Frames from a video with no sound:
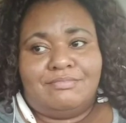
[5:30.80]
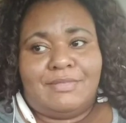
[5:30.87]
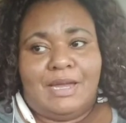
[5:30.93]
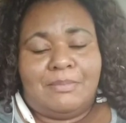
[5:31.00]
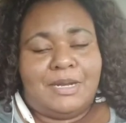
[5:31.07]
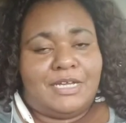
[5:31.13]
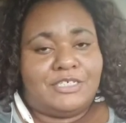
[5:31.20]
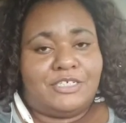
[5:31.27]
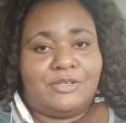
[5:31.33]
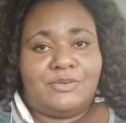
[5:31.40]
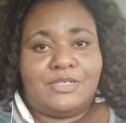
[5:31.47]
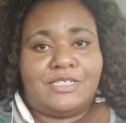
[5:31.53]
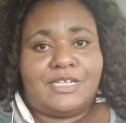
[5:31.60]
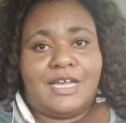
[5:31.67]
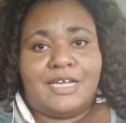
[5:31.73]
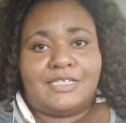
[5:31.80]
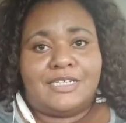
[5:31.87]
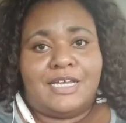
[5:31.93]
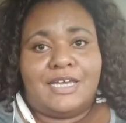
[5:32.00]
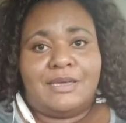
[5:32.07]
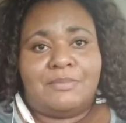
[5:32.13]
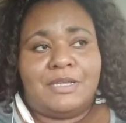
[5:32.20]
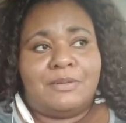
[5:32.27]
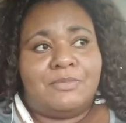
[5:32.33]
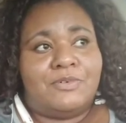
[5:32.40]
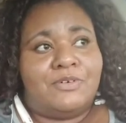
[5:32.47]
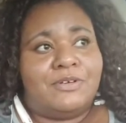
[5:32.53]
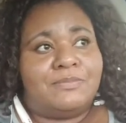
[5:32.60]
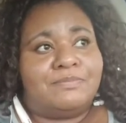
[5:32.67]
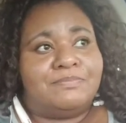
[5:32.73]
I'm not sure what size I am
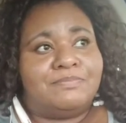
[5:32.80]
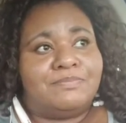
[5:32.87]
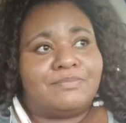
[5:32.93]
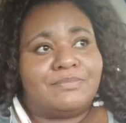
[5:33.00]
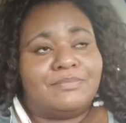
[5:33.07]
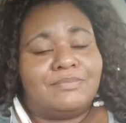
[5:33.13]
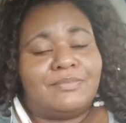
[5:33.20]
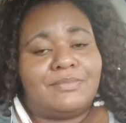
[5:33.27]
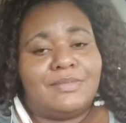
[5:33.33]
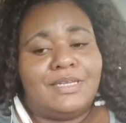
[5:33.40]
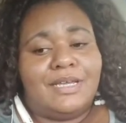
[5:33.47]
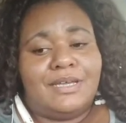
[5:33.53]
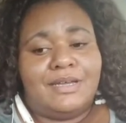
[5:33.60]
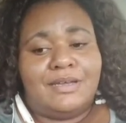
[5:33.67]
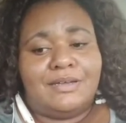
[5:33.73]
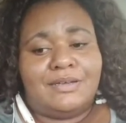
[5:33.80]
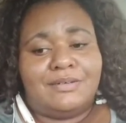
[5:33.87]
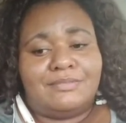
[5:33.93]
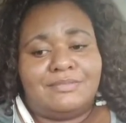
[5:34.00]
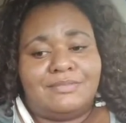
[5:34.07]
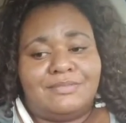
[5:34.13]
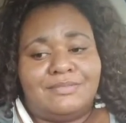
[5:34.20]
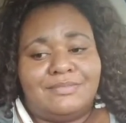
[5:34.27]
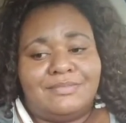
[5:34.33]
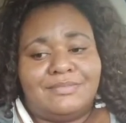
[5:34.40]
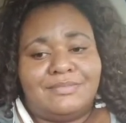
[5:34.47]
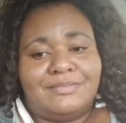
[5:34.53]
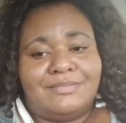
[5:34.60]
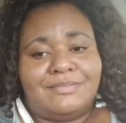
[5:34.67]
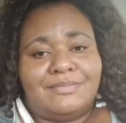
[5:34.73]
anymore. Um,
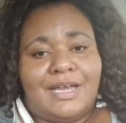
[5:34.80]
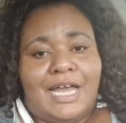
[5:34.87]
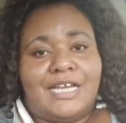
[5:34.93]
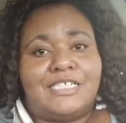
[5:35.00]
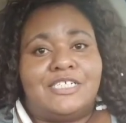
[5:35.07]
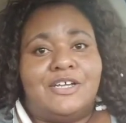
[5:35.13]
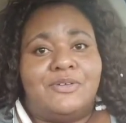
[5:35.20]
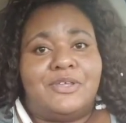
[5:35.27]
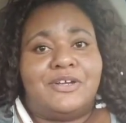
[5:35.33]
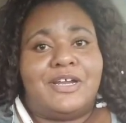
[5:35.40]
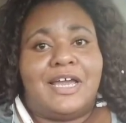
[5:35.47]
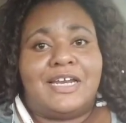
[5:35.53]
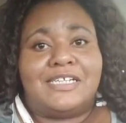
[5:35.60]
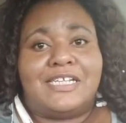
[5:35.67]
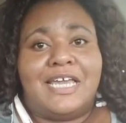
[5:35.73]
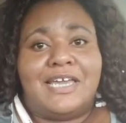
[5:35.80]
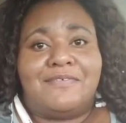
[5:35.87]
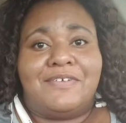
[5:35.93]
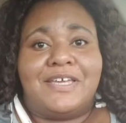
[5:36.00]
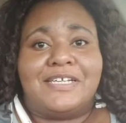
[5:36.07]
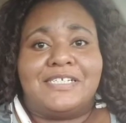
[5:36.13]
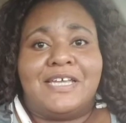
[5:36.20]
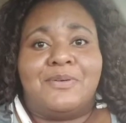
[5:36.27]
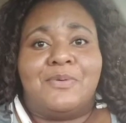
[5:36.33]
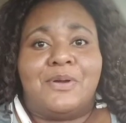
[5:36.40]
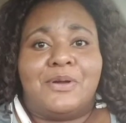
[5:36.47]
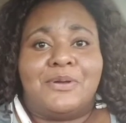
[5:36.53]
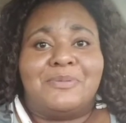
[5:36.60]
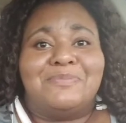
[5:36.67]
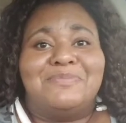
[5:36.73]
I just know they're not as heavy as they
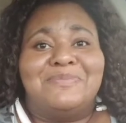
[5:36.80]
were.